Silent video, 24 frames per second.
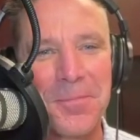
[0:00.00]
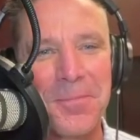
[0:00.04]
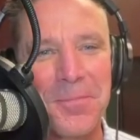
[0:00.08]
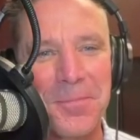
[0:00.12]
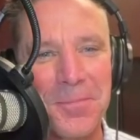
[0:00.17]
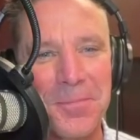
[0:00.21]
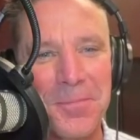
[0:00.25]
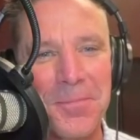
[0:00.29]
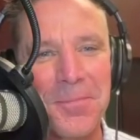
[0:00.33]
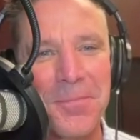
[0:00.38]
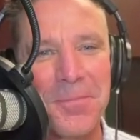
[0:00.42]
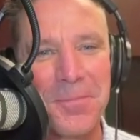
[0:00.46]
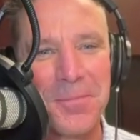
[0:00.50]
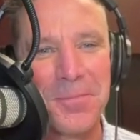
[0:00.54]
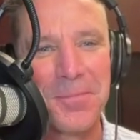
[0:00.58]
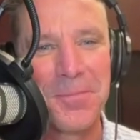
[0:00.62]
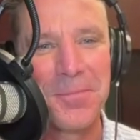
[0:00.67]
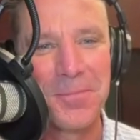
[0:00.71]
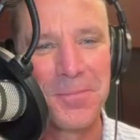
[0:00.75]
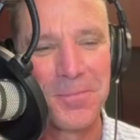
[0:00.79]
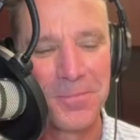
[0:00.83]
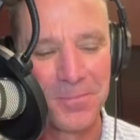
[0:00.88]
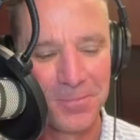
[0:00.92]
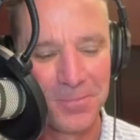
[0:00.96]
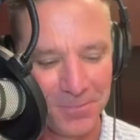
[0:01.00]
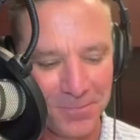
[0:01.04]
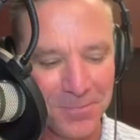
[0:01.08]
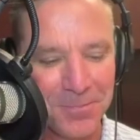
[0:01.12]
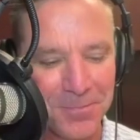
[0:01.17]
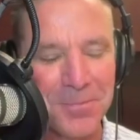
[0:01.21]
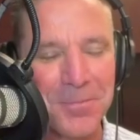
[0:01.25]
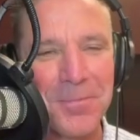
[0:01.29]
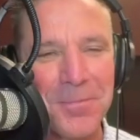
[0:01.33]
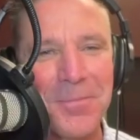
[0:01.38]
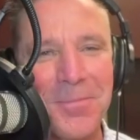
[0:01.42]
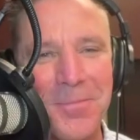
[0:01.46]
is kind of a bummer because I
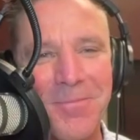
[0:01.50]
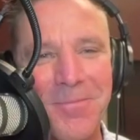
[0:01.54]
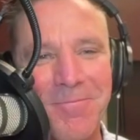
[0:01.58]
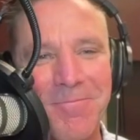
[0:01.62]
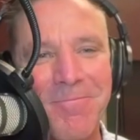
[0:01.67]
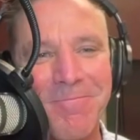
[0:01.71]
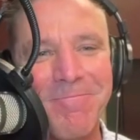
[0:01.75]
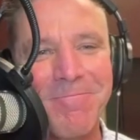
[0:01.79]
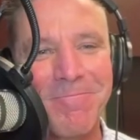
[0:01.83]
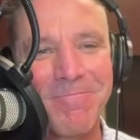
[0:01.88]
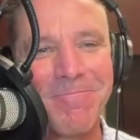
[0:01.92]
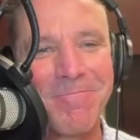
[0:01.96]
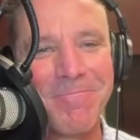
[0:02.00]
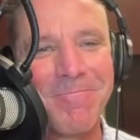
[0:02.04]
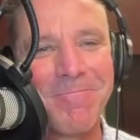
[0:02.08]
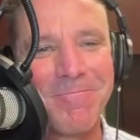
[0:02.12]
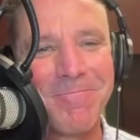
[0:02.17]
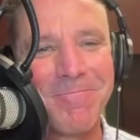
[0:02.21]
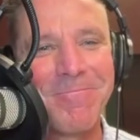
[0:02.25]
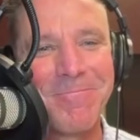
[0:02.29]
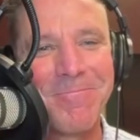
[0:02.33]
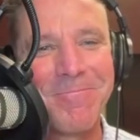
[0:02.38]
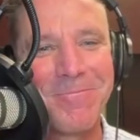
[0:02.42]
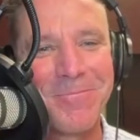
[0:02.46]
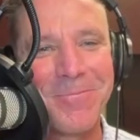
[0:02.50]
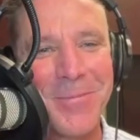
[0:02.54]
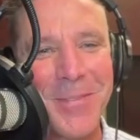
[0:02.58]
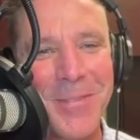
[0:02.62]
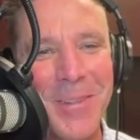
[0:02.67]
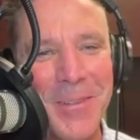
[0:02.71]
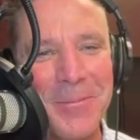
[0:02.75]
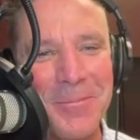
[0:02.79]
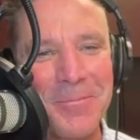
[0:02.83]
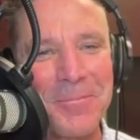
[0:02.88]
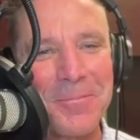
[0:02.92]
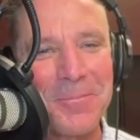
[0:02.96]
love cage time, but
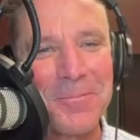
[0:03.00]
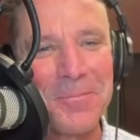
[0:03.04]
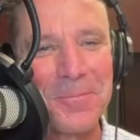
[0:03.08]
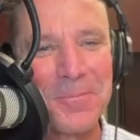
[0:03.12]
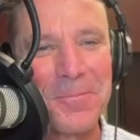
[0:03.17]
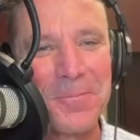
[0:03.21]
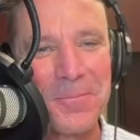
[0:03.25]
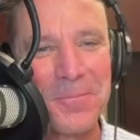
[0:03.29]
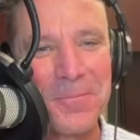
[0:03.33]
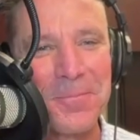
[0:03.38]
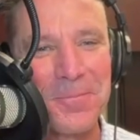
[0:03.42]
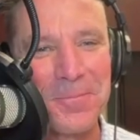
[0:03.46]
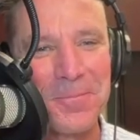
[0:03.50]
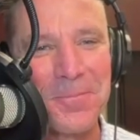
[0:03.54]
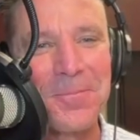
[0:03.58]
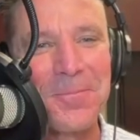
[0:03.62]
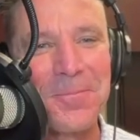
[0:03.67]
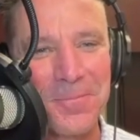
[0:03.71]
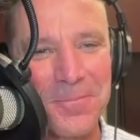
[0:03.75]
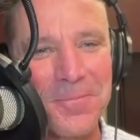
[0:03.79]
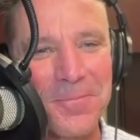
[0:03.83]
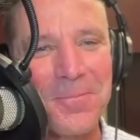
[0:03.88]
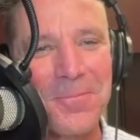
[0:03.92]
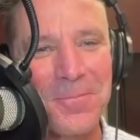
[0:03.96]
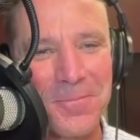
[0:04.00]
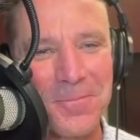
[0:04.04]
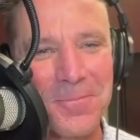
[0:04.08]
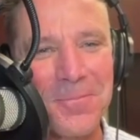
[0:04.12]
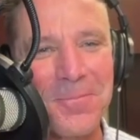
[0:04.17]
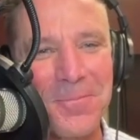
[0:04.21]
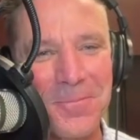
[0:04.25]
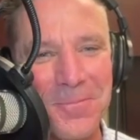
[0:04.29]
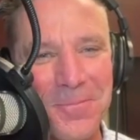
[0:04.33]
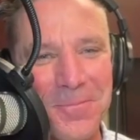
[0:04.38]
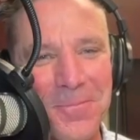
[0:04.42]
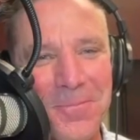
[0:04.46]
now being the head coach, I gotta
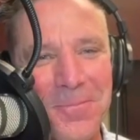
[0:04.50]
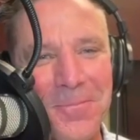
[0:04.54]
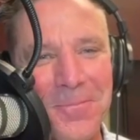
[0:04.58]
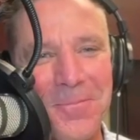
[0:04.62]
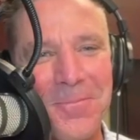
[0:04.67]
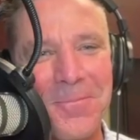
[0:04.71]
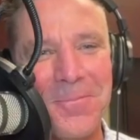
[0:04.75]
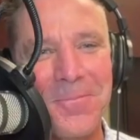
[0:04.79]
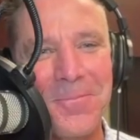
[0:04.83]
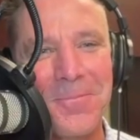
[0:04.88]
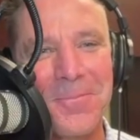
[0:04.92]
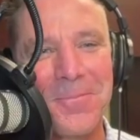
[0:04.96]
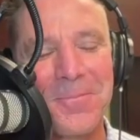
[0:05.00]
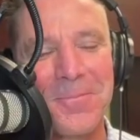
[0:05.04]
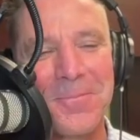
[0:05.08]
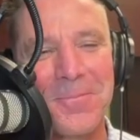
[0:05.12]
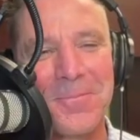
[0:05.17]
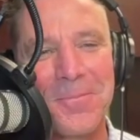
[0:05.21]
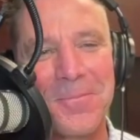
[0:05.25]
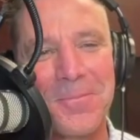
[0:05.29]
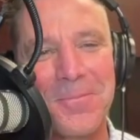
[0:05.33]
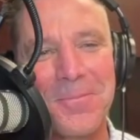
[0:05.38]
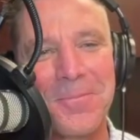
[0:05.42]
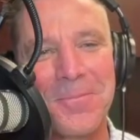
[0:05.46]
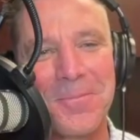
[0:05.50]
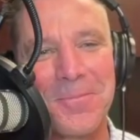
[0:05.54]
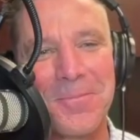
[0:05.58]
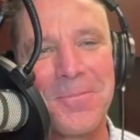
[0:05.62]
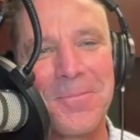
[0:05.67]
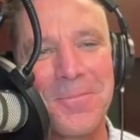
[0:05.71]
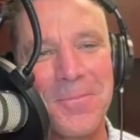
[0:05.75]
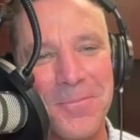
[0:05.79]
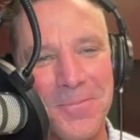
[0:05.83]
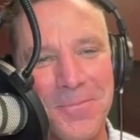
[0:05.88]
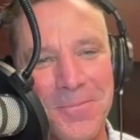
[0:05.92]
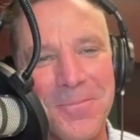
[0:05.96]
make sure they're
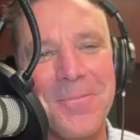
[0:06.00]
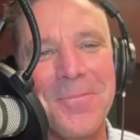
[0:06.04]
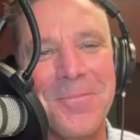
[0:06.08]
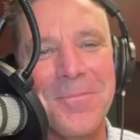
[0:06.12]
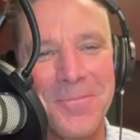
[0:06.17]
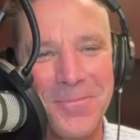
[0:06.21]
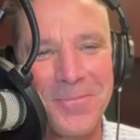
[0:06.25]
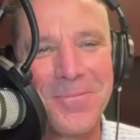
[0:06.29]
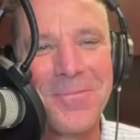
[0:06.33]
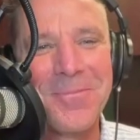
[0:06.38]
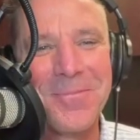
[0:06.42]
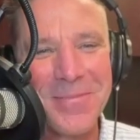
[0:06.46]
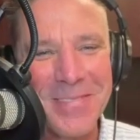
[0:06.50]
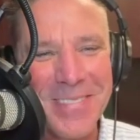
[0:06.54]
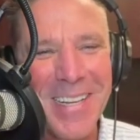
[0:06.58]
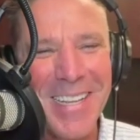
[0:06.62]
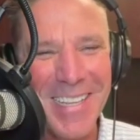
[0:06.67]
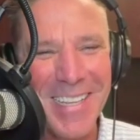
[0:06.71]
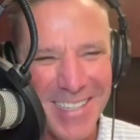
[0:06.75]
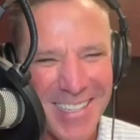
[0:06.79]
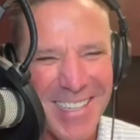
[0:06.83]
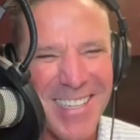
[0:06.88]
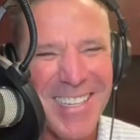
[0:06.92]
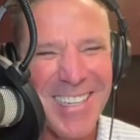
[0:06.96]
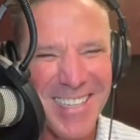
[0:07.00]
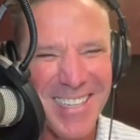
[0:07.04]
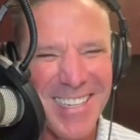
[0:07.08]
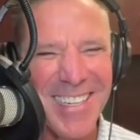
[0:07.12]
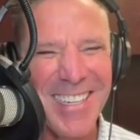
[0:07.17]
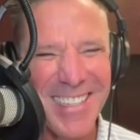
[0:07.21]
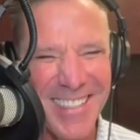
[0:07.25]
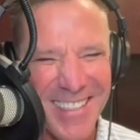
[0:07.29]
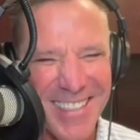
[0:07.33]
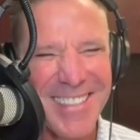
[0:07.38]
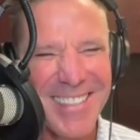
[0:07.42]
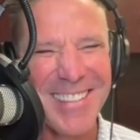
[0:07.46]
eligible, just all the other
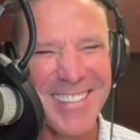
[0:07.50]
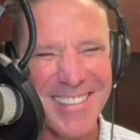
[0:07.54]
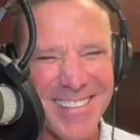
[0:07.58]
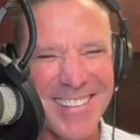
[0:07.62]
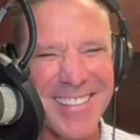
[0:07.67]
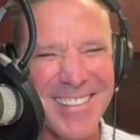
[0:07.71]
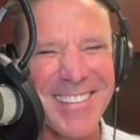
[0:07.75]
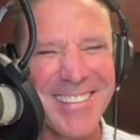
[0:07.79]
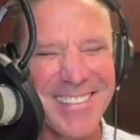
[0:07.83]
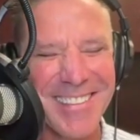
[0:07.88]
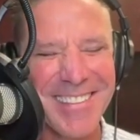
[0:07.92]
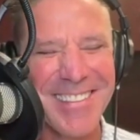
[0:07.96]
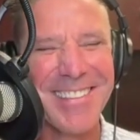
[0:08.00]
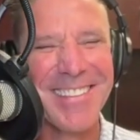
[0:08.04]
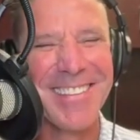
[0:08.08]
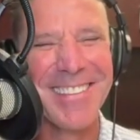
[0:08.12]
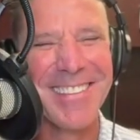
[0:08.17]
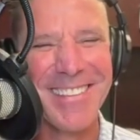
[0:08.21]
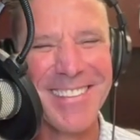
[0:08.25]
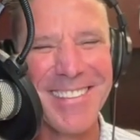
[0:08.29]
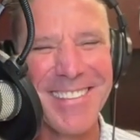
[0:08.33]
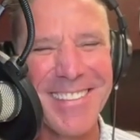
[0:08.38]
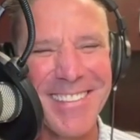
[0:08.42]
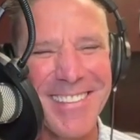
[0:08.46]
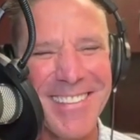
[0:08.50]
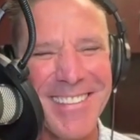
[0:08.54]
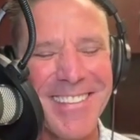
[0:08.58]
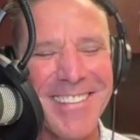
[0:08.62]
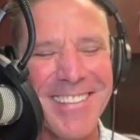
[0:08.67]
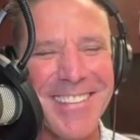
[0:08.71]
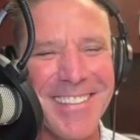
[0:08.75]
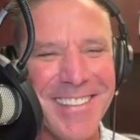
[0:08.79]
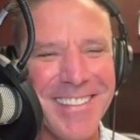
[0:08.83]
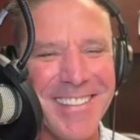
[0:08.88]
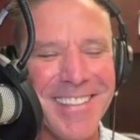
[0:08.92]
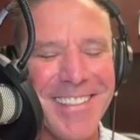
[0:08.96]
stuff you have to deal with. And
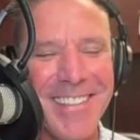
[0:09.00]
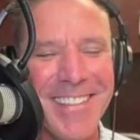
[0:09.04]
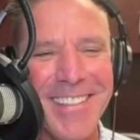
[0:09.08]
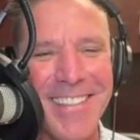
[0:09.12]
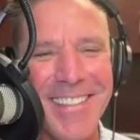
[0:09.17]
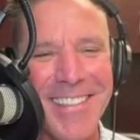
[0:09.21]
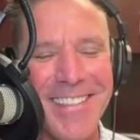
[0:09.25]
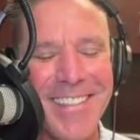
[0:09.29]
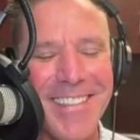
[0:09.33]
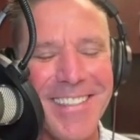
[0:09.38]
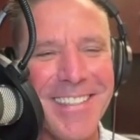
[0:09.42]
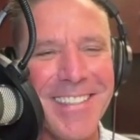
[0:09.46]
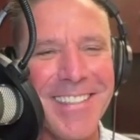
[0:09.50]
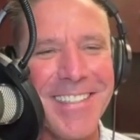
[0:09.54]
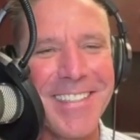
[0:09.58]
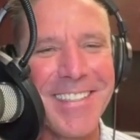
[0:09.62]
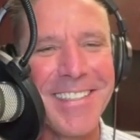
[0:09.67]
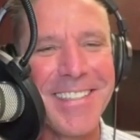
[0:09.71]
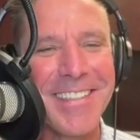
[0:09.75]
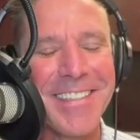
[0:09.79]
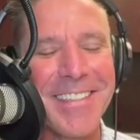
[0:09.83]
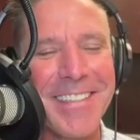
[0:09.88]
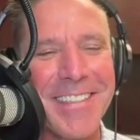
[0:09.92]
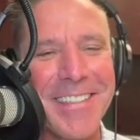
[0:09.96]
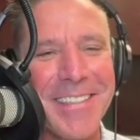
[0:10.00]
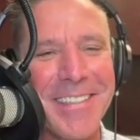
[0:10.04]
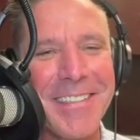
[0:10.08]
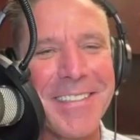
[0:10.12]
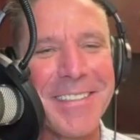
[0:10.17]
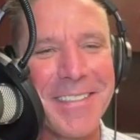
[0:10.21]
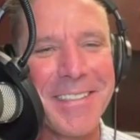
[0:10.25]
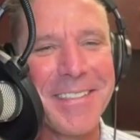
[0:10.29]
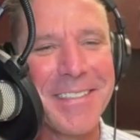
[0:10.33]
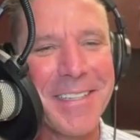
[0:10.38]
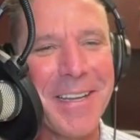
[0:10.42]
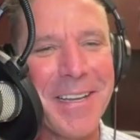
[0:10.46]
I really like spending time in the
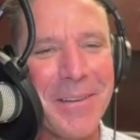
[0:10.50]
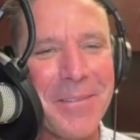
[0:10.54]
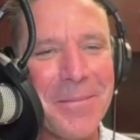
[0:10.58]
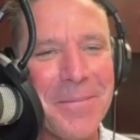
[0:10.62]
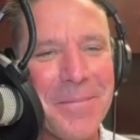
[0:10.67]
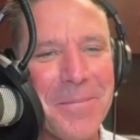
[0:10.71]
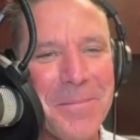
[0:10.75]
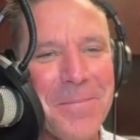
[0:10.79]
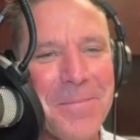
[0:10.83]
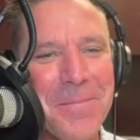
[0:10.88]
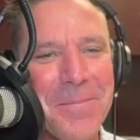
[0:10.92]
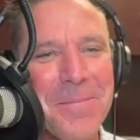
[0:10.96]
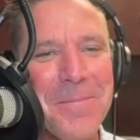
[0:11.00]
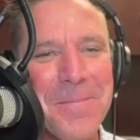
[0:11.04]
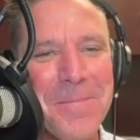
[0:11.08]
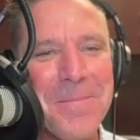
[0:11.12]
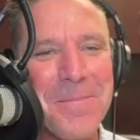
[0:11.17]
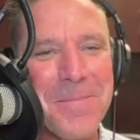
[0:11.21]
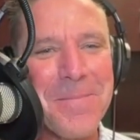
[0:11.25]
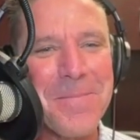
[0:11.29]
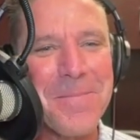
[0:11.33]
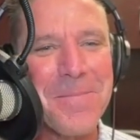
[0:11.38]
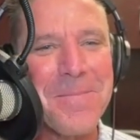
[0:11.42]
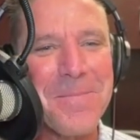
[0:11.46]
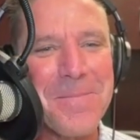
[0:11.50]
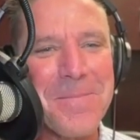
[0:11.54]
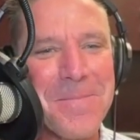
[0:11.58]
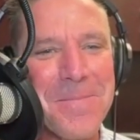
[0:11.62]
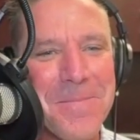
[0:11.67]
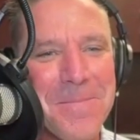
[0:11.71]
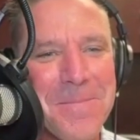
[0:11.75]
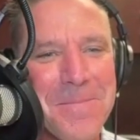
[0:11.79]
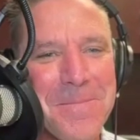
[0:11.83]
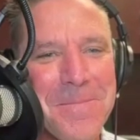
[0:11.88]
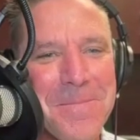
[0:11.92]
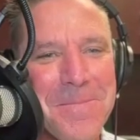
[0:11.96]
cages and coaching.
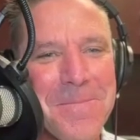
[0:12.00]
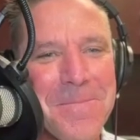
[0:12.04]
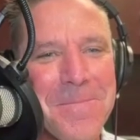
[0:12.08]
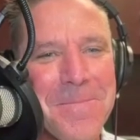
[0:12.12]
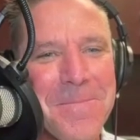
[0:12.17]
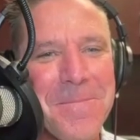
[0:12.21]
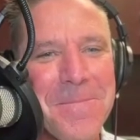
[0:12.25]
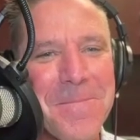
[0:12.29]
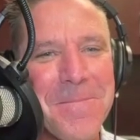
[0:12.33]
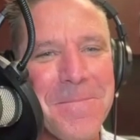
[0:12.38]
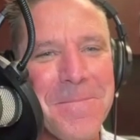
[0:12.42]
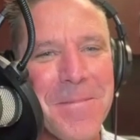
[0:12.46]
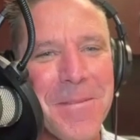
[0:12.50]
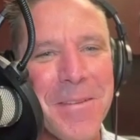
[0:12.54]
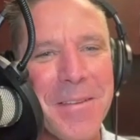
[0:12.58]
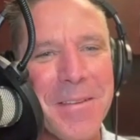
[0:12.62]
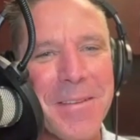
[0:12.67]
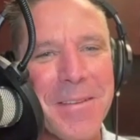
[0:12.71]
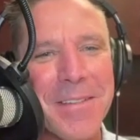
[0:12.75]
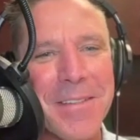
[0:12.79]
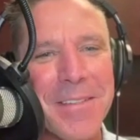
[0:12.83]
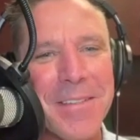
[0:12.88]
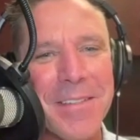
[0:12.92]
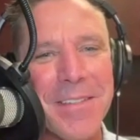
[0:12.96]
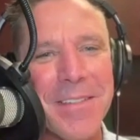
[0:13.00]
Yeah. So